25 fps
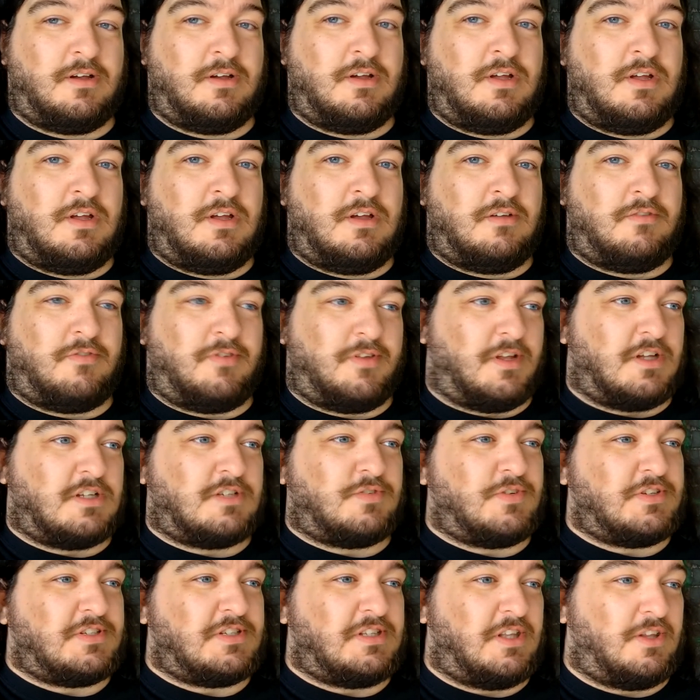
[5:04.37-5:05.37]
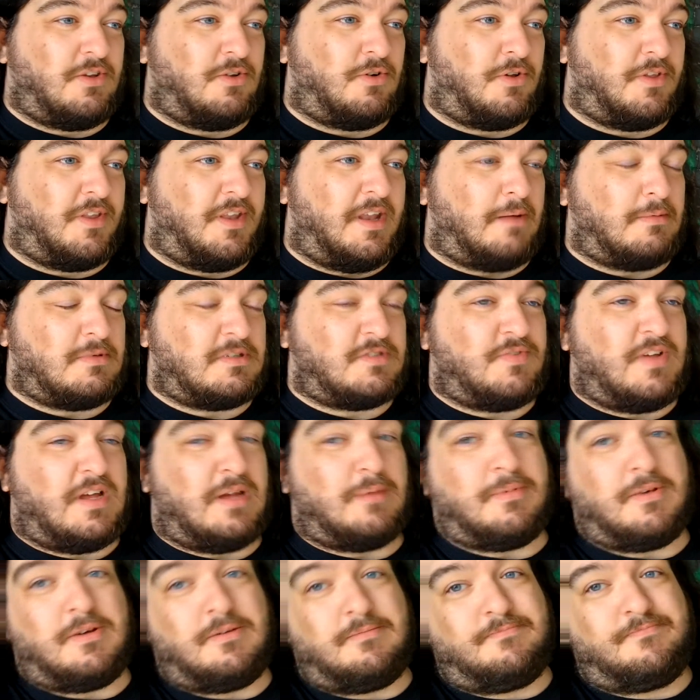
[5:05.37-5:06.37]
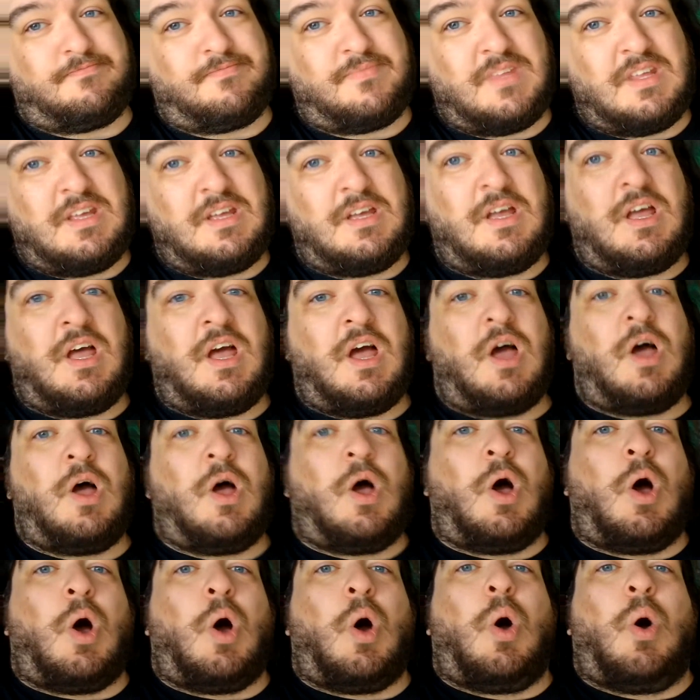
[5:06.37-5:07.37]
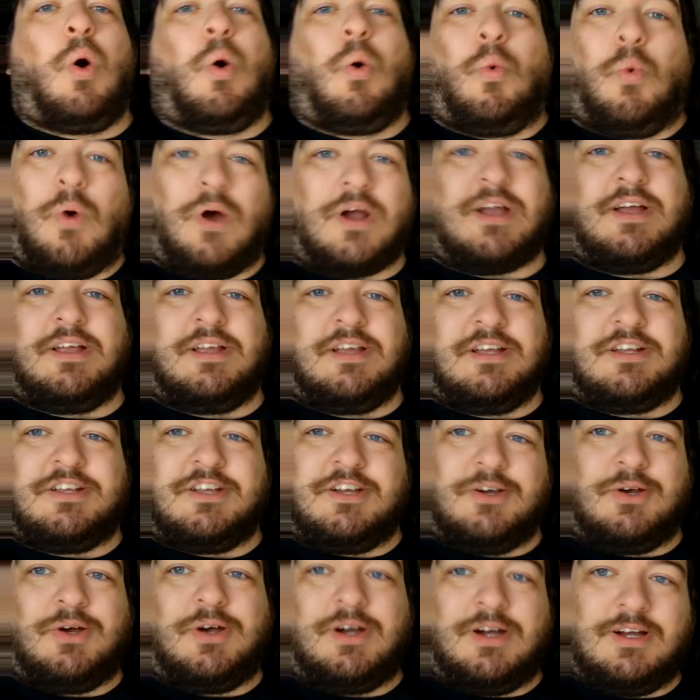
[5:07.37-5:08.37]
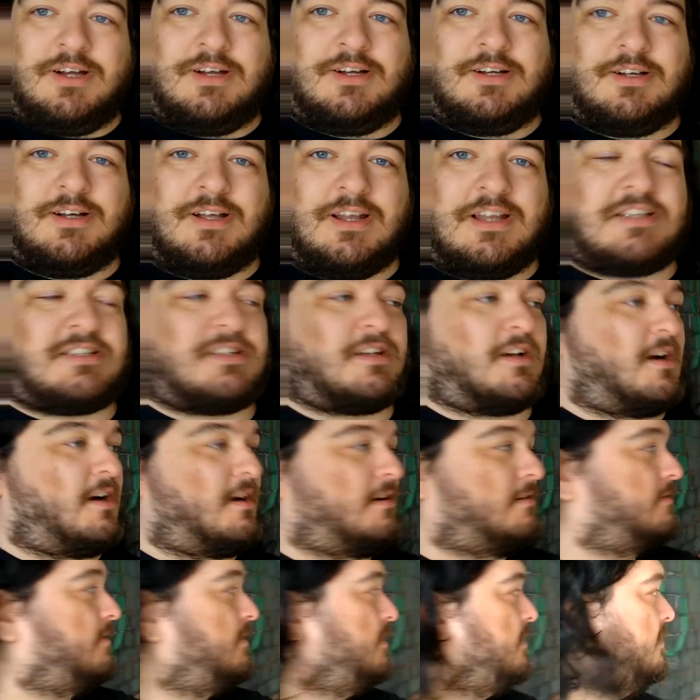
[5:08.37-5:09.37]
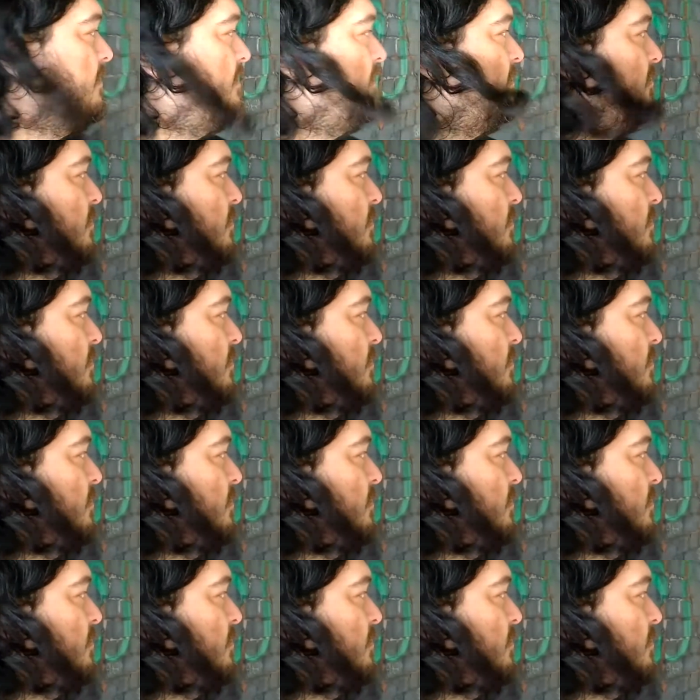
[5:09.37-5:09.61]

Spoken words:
for those of us in the northern hemisphere. But what can you do? At least I got, well,